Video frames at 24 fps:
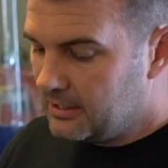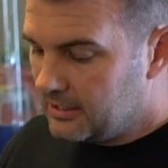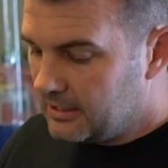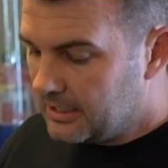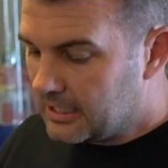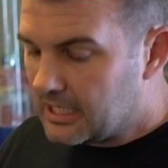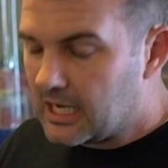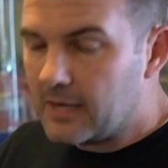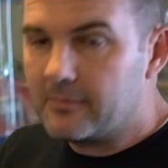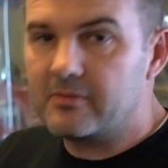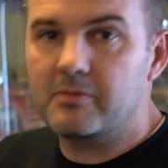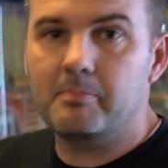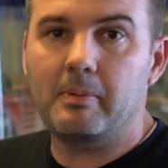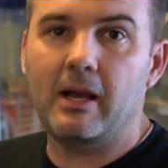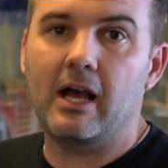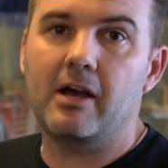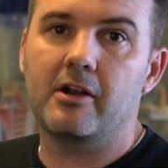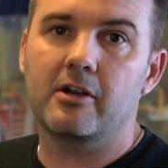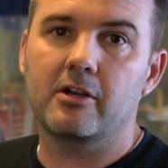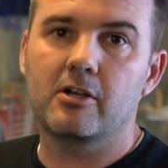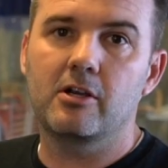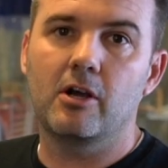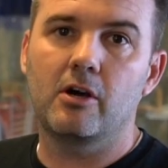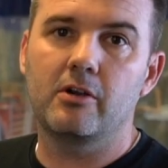It comes
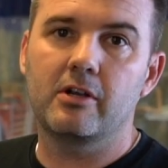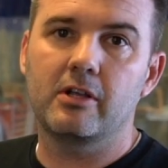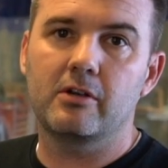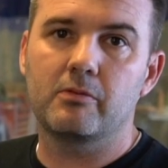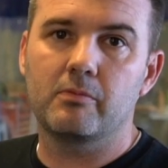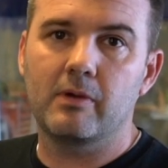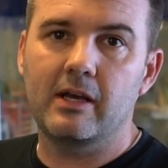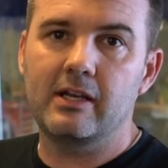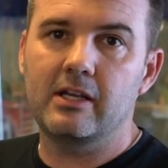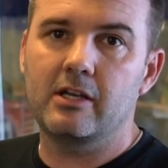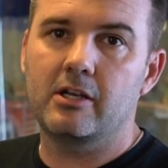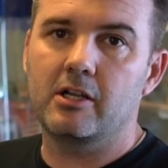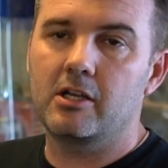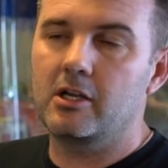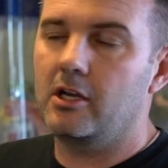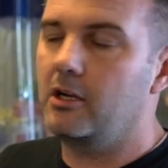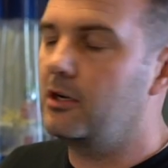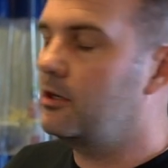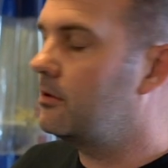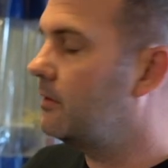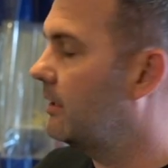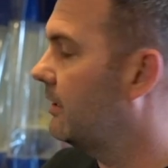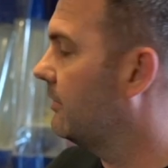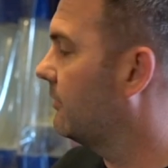powder coated, ready to
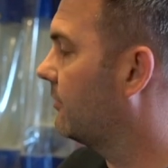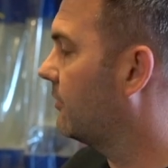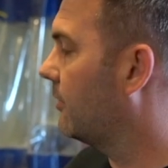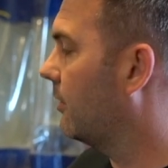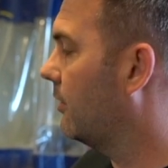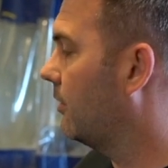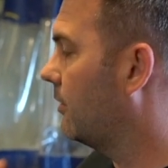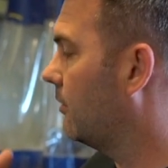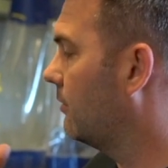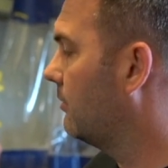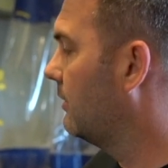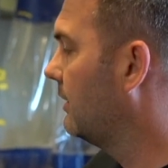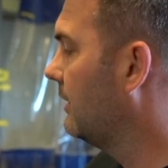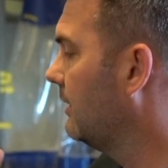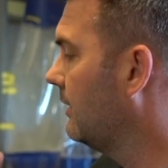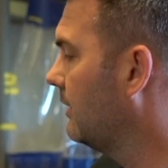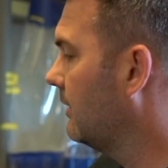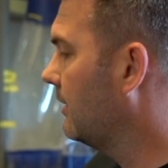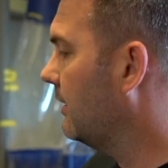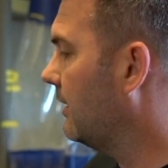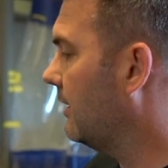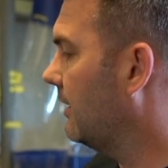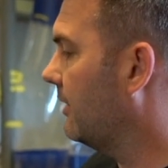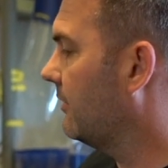go, and so
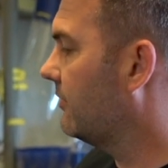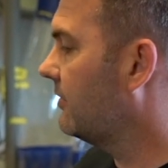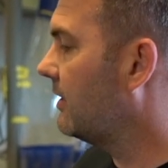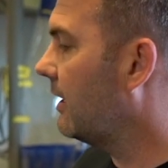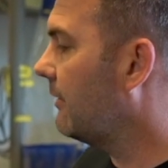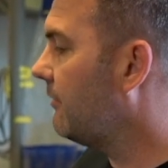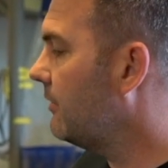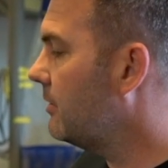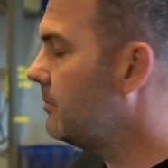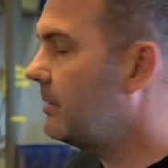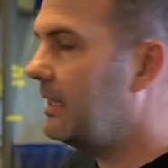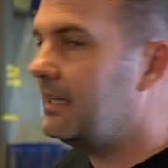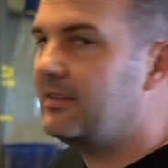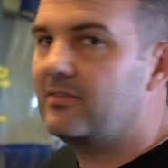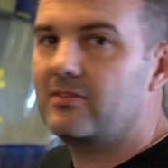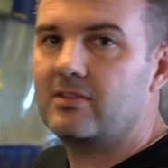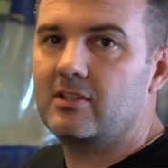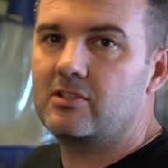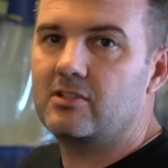it definitely makes